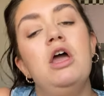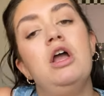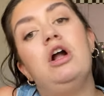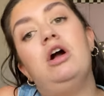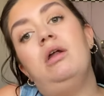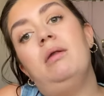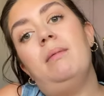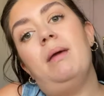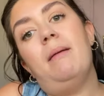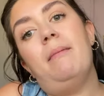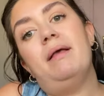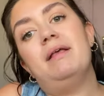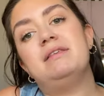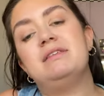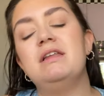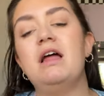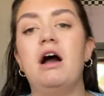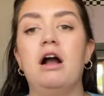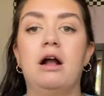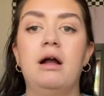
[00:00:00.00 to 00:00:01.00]
going to be a bit
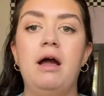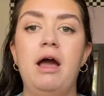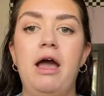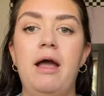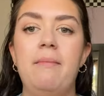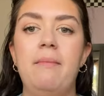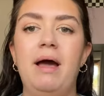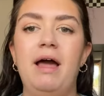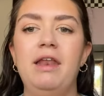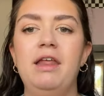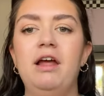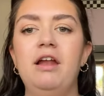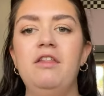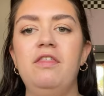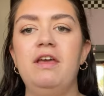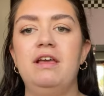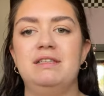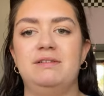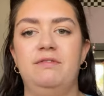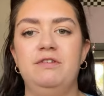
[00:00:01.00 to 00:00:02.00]
snug. Um, and the only
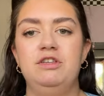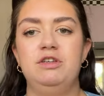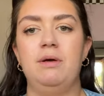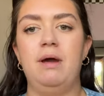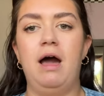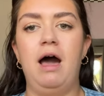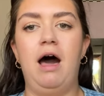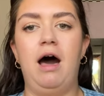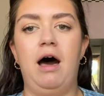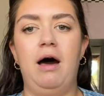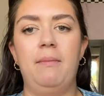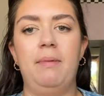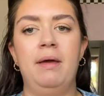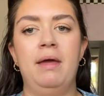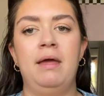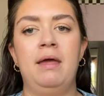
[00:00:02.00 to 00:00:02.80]
thing is if I do it up,